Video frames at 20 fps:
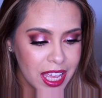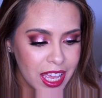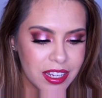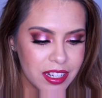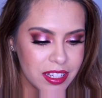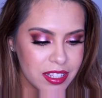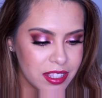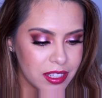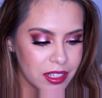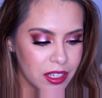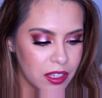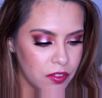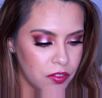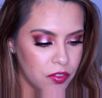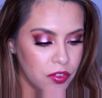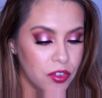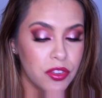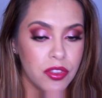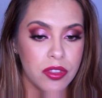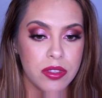That is
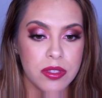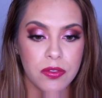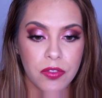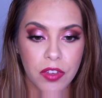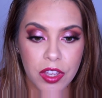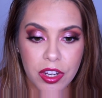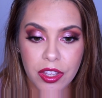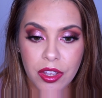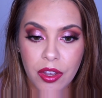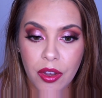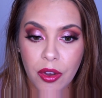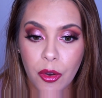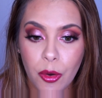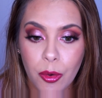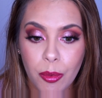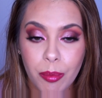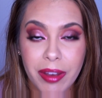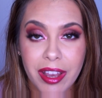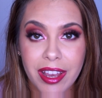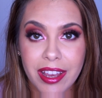it for this
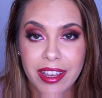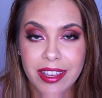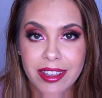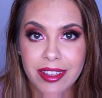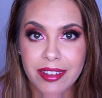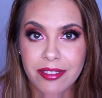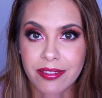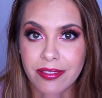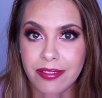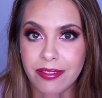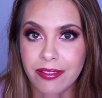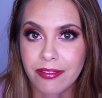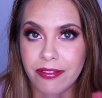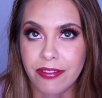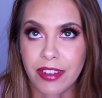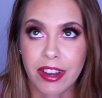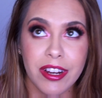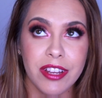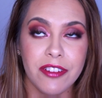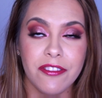video. My
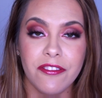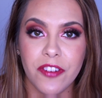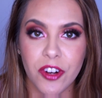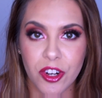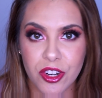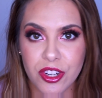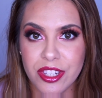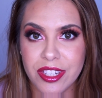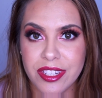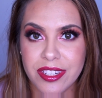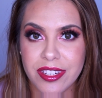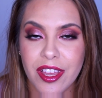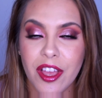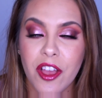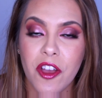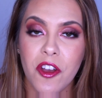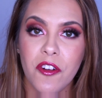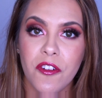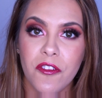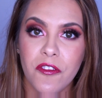very first
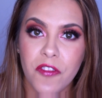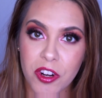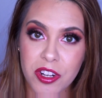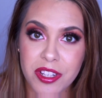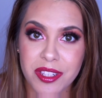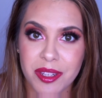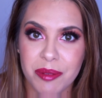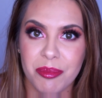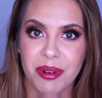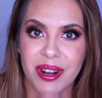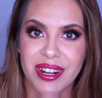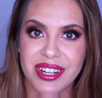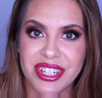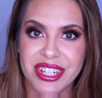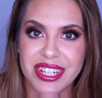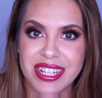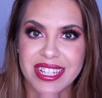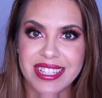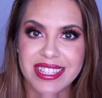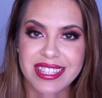
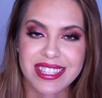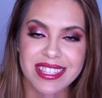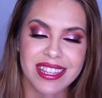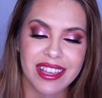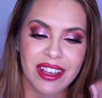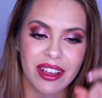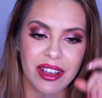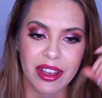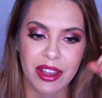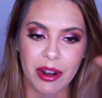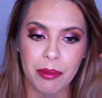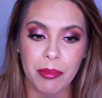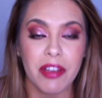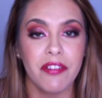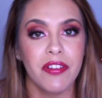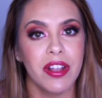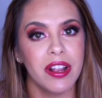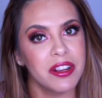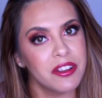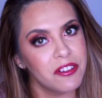impressions on
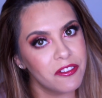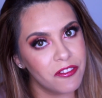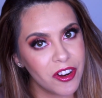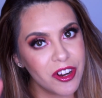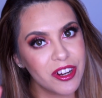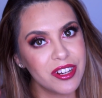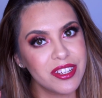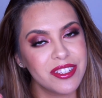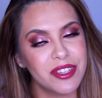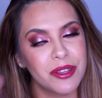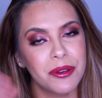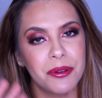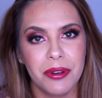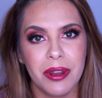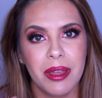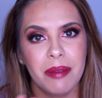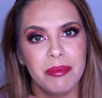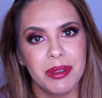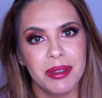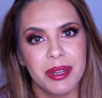my very first
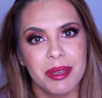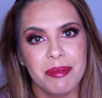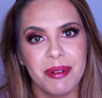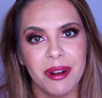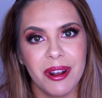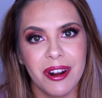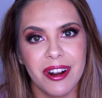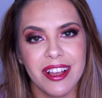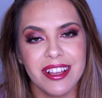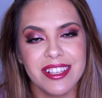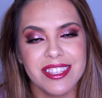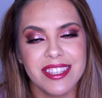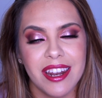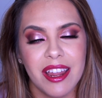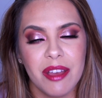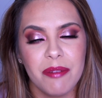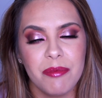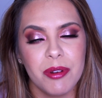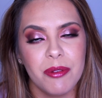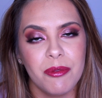Huda Beauty products
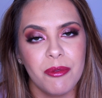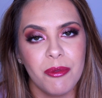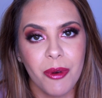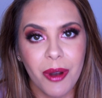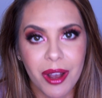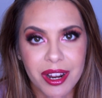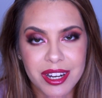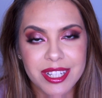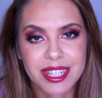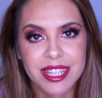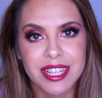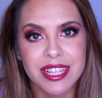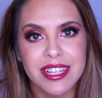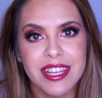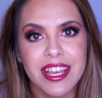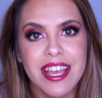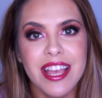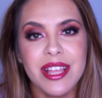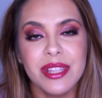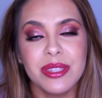that I've been
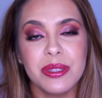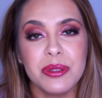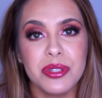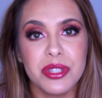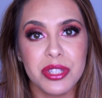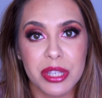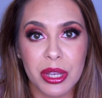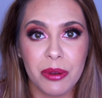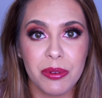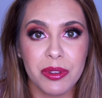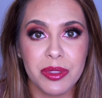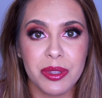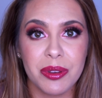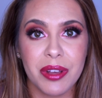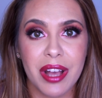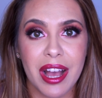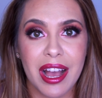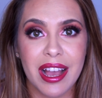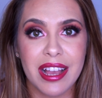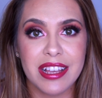wanting to share with
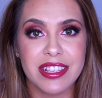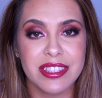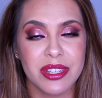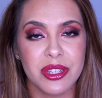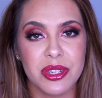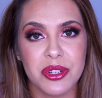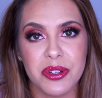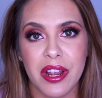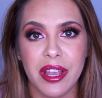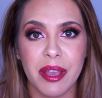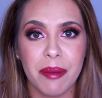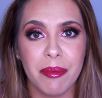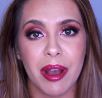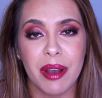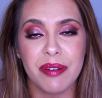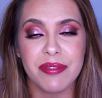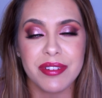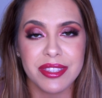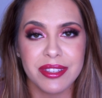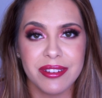you guys and try them
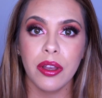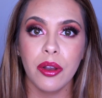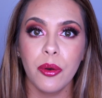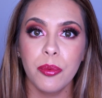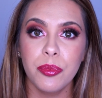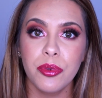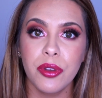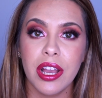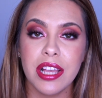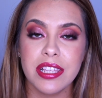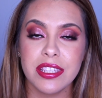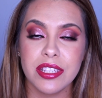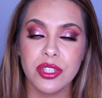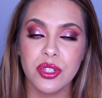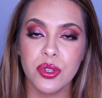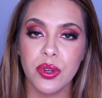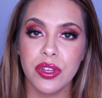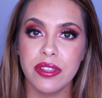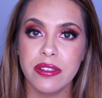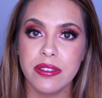on with you. I hope you guys
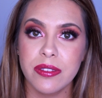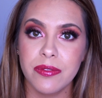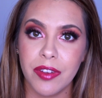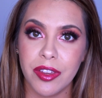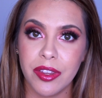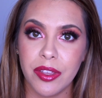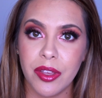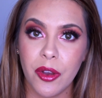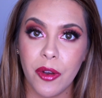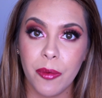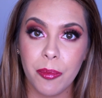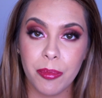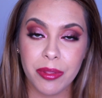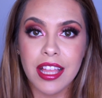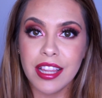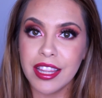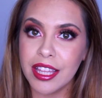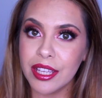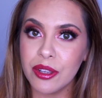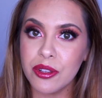enjoyed this video.
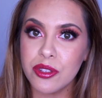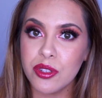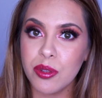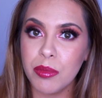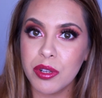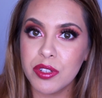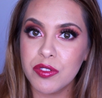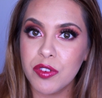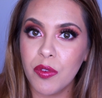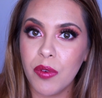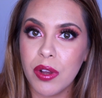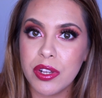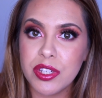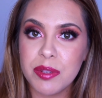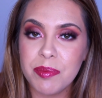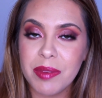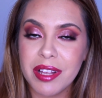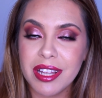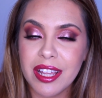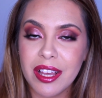Thank you so much for
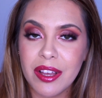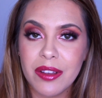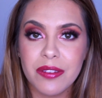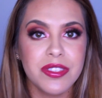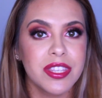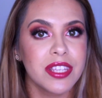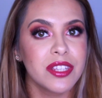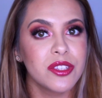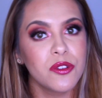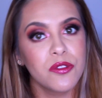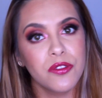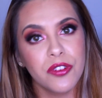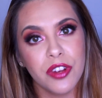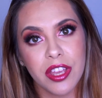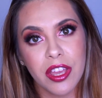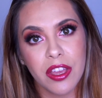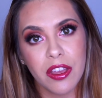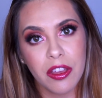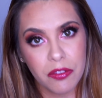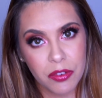watching, my loves, and don't
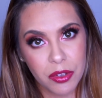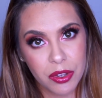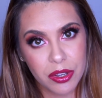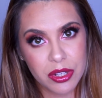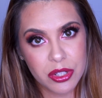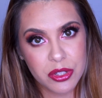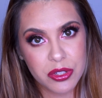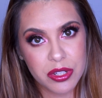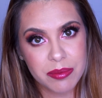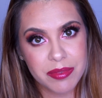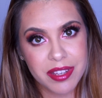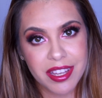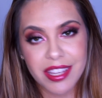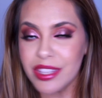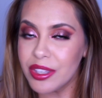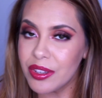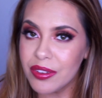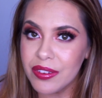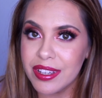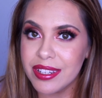forget, if you can dream
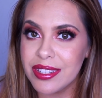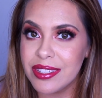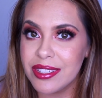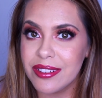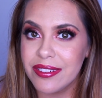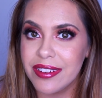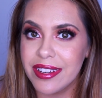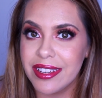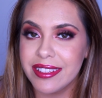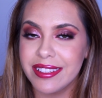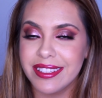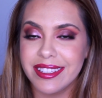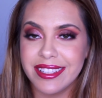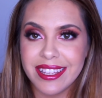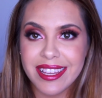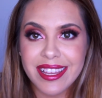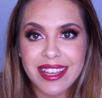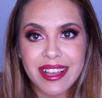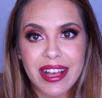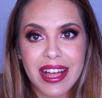it, you can do it.
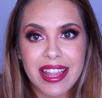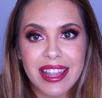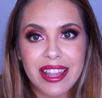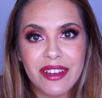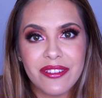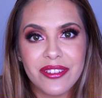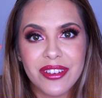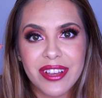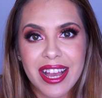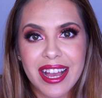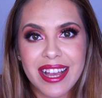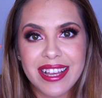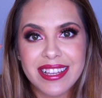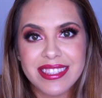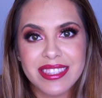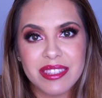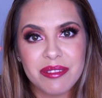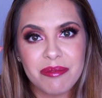I love you guys.